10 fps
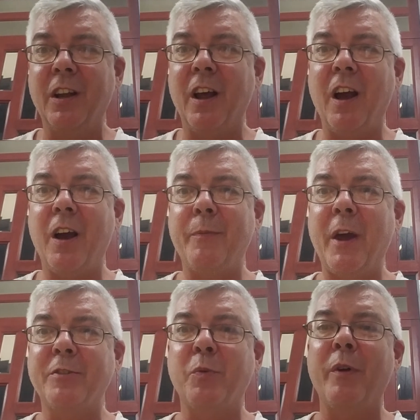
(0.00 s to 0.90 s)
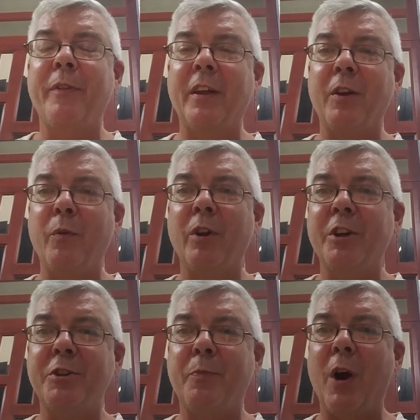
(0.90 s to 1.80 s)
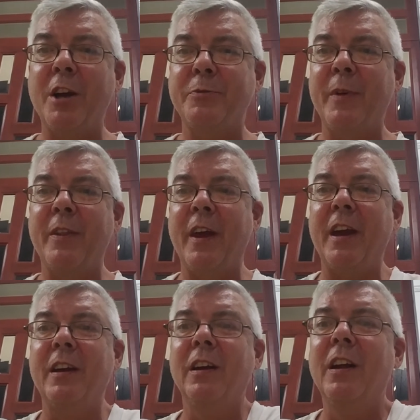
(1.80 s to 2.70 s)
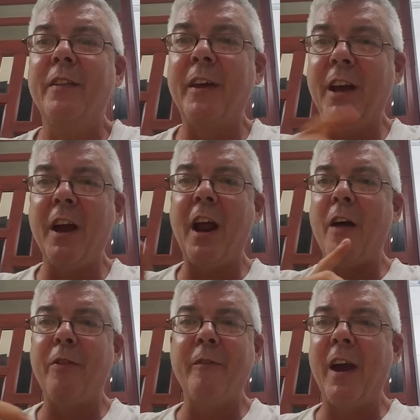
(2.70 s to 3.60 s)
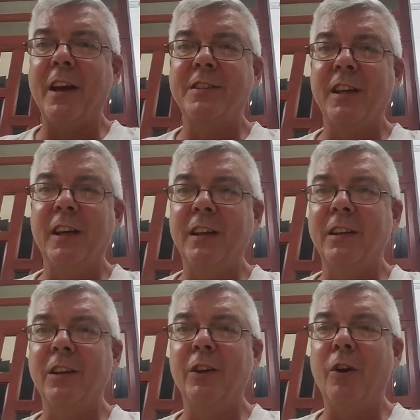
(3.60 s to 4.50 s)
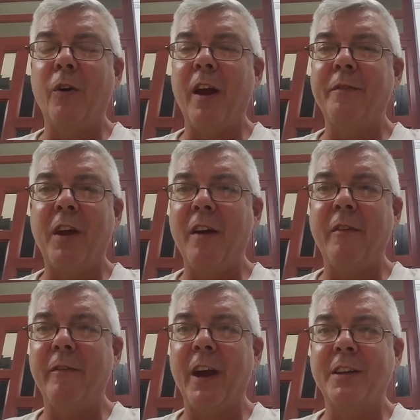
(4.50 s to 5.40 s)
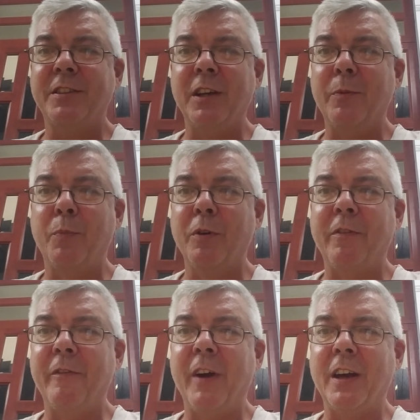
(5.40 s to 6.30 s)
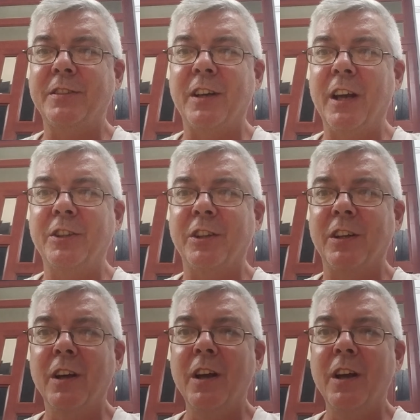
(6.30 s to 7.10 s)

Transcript: That's one thing that really surprised me. They cut out the vaccine. You don't have to have a vaccine proof of vaccination.